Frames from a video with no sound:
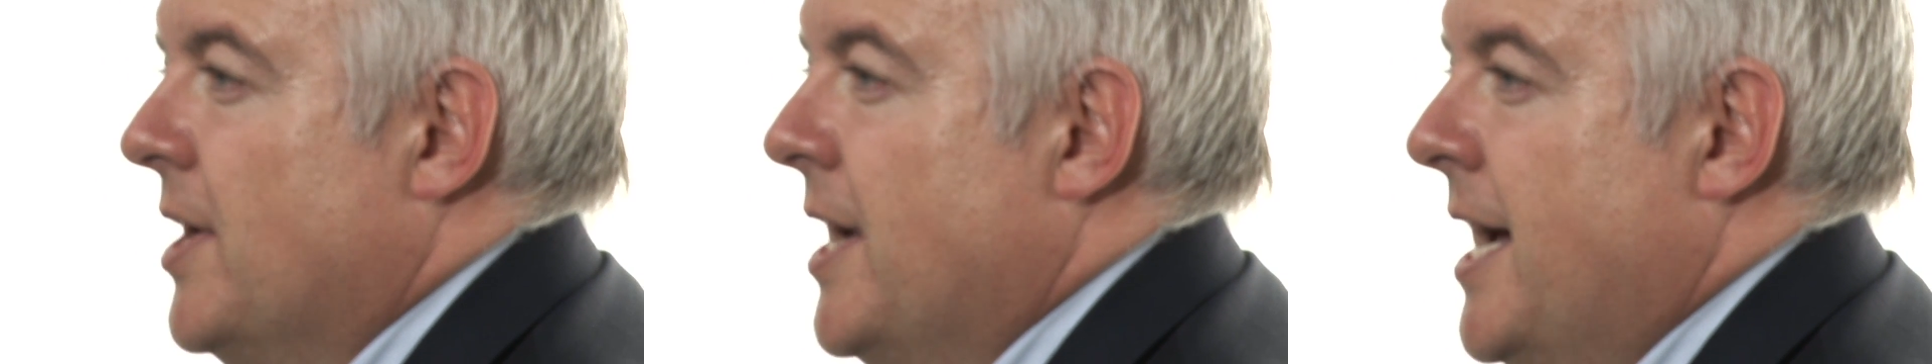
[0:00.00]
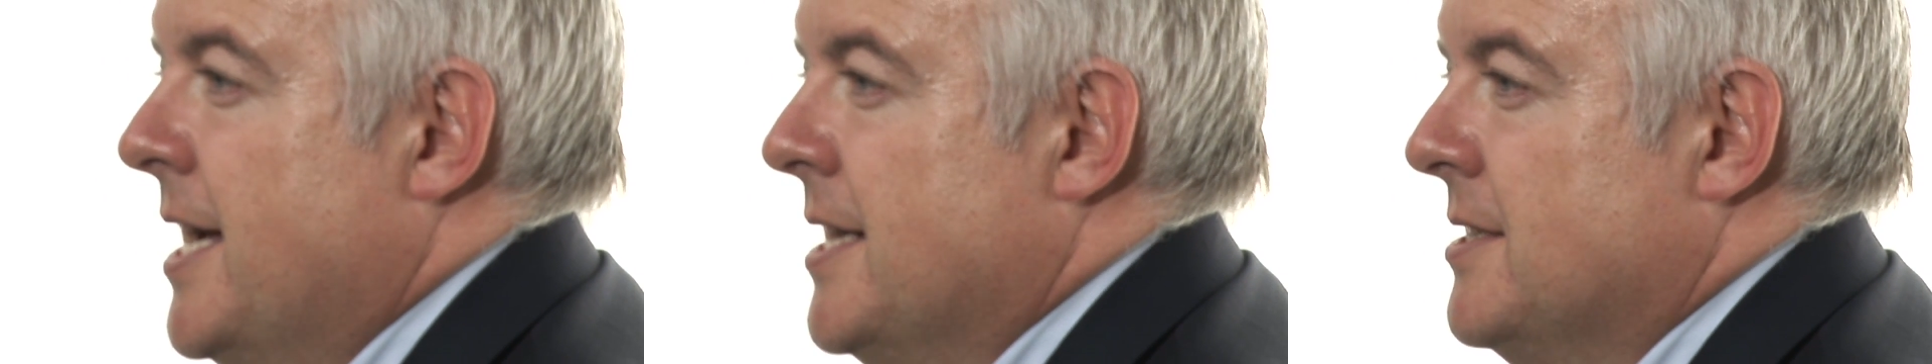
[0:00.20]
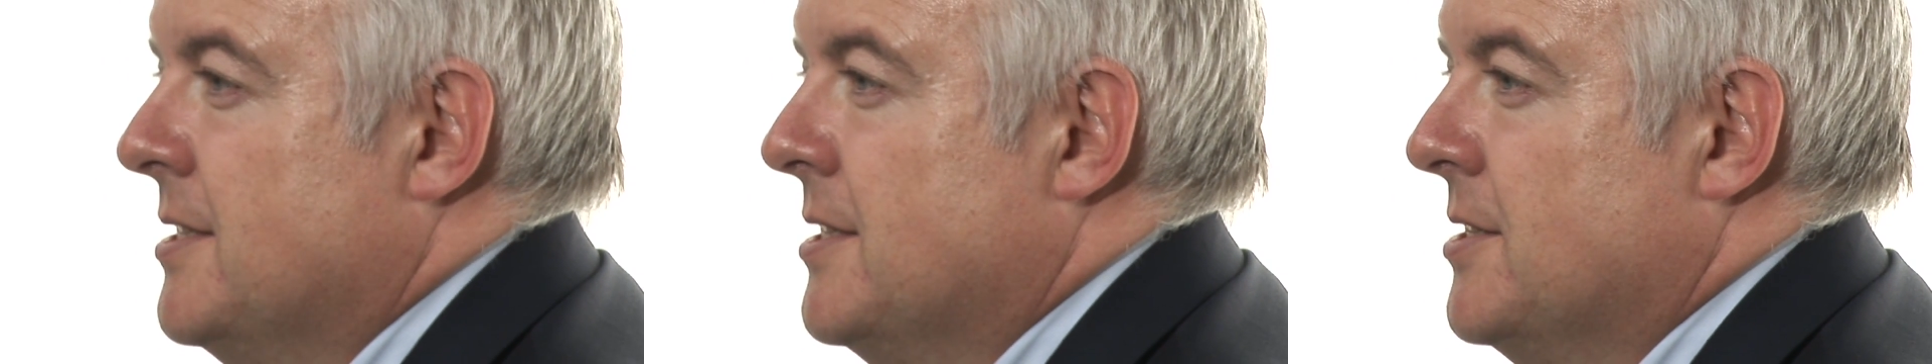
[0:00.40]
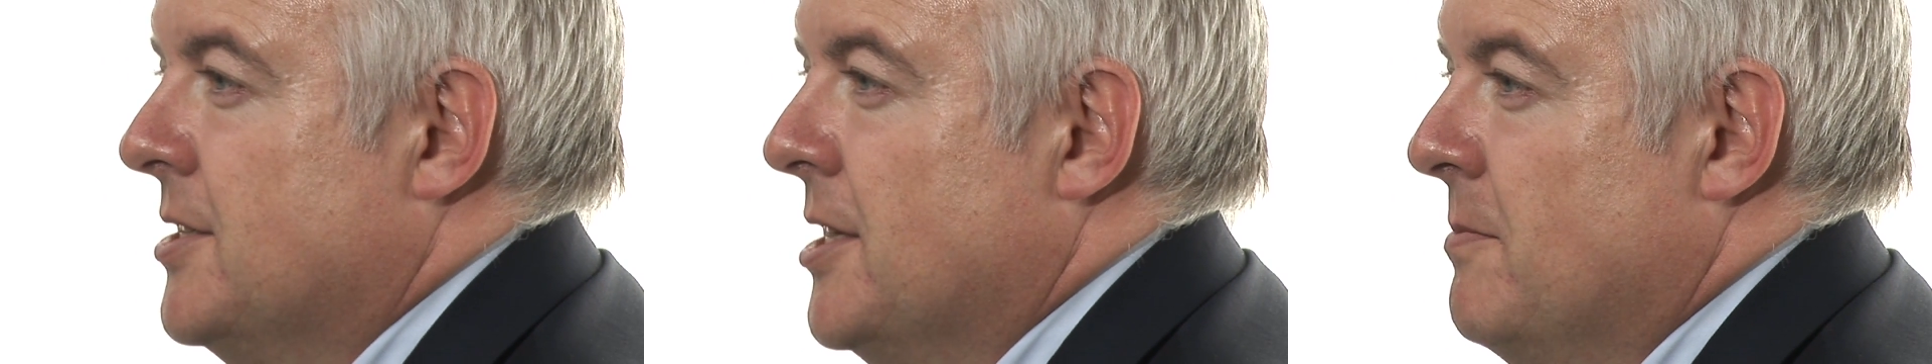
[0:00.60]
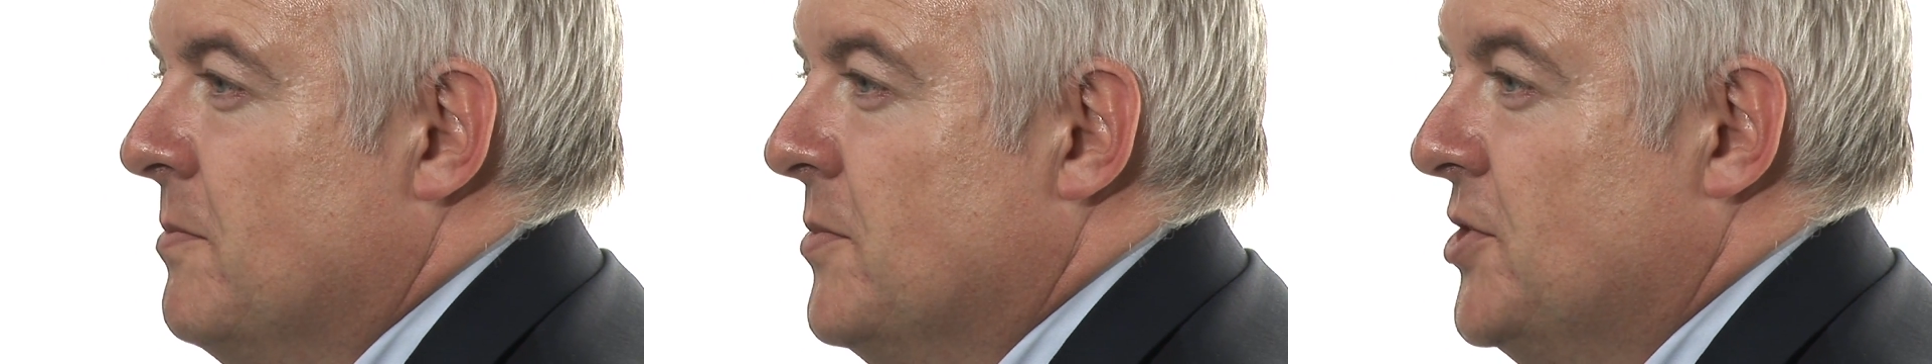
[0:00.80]
has
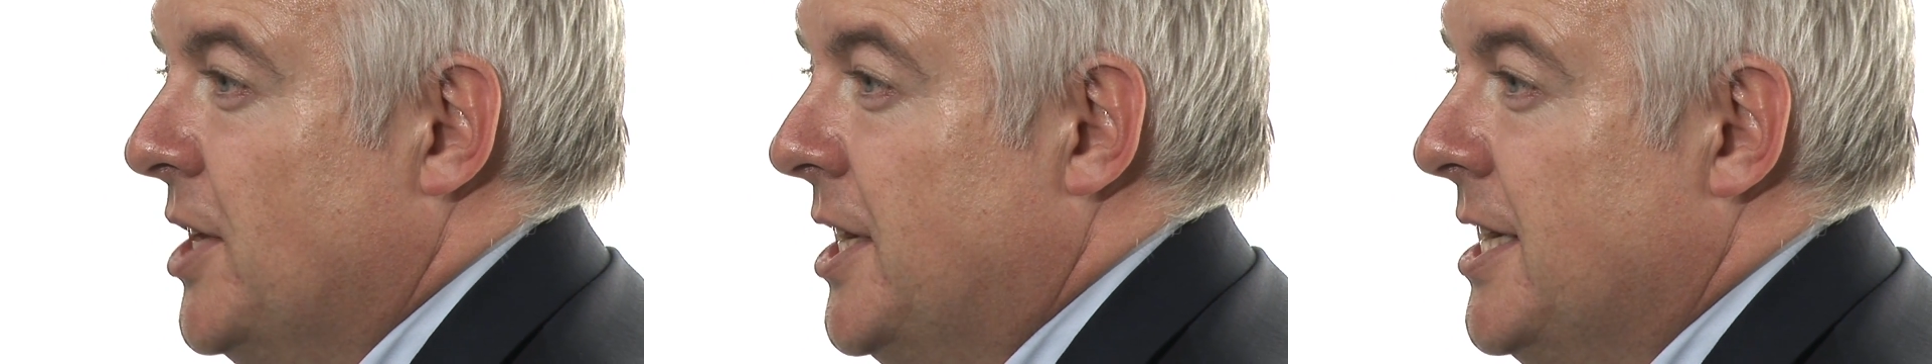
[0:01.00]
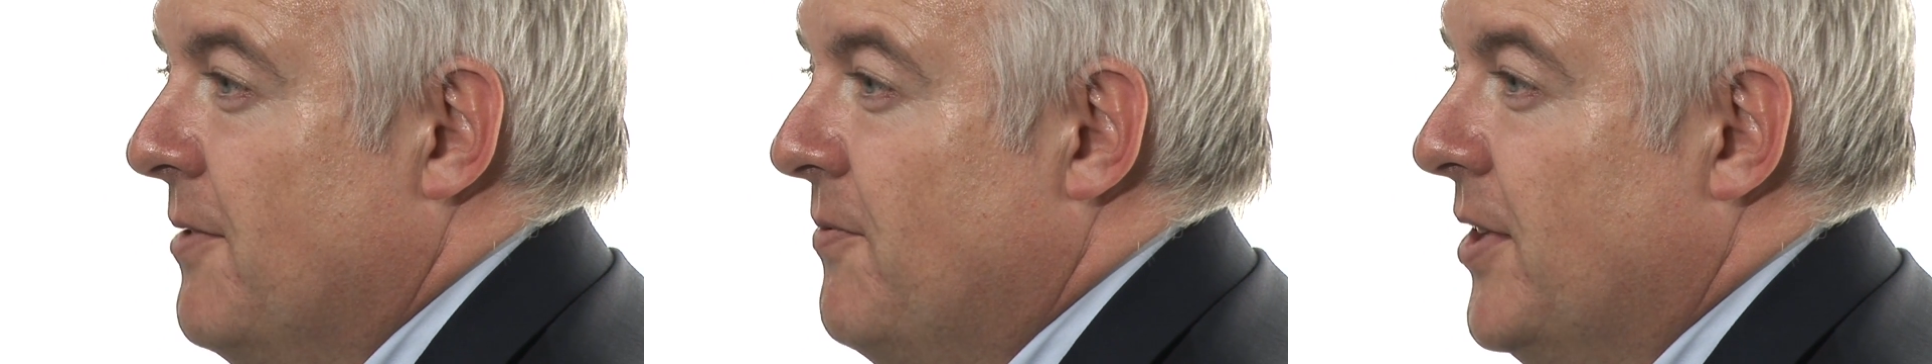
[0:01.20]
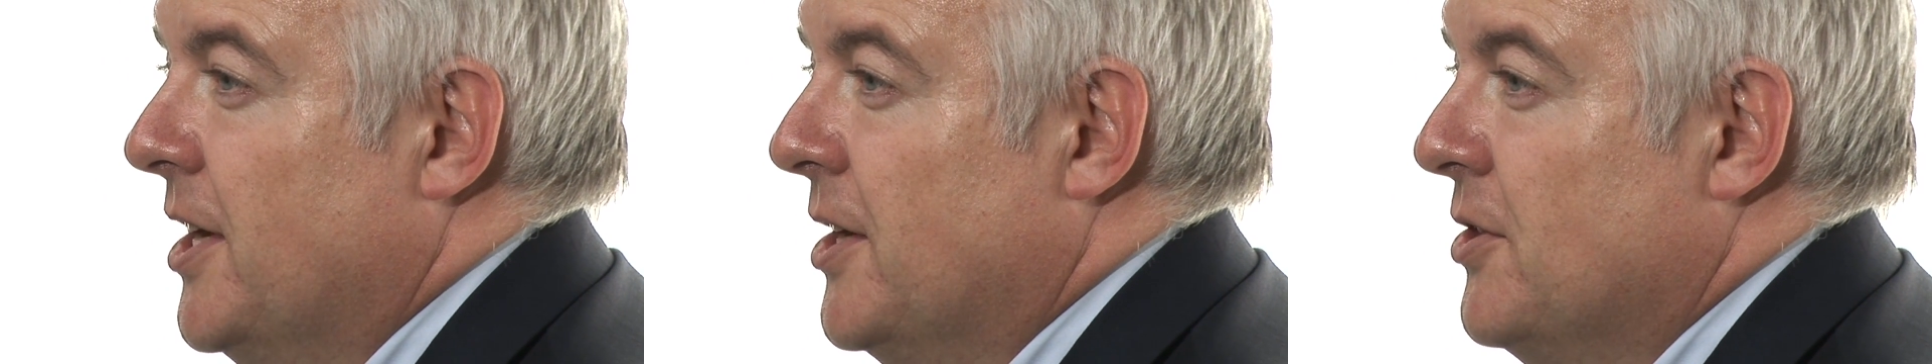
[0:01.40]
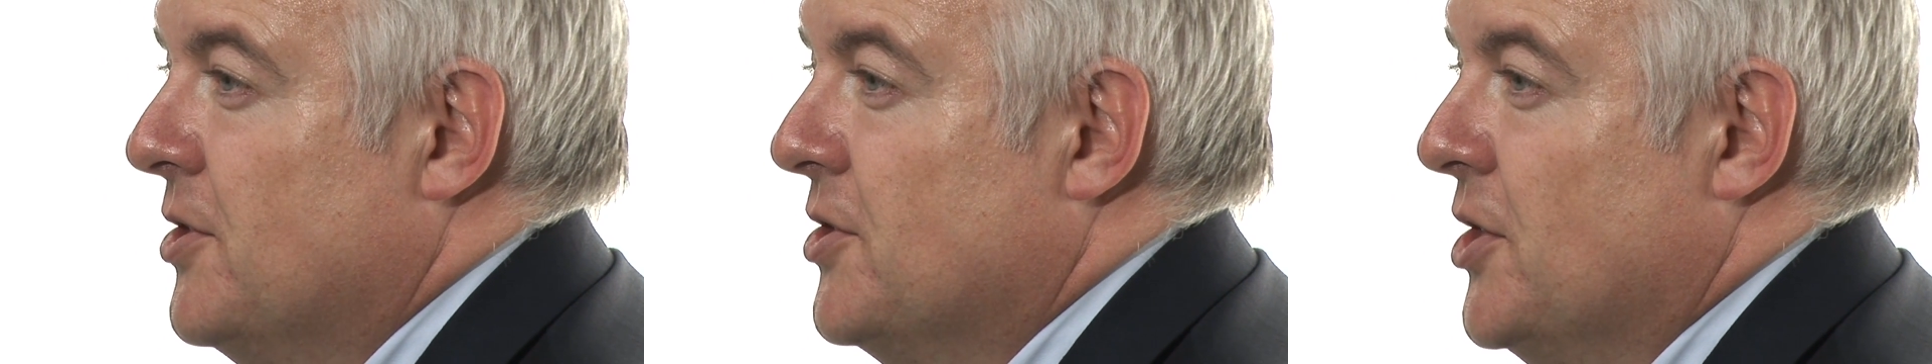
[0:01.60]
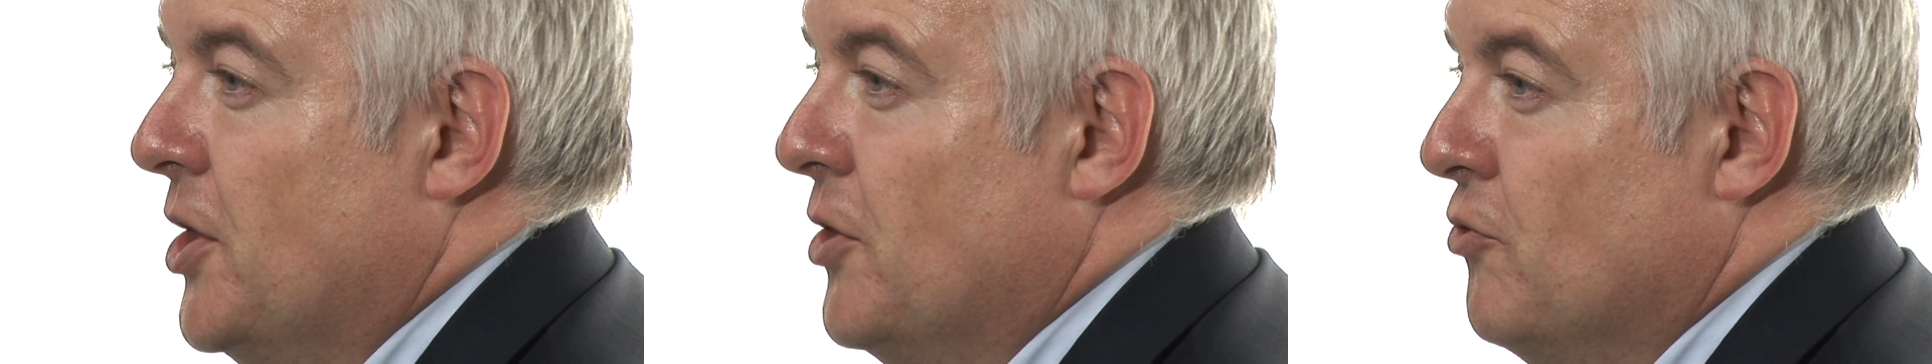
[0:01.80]
some significant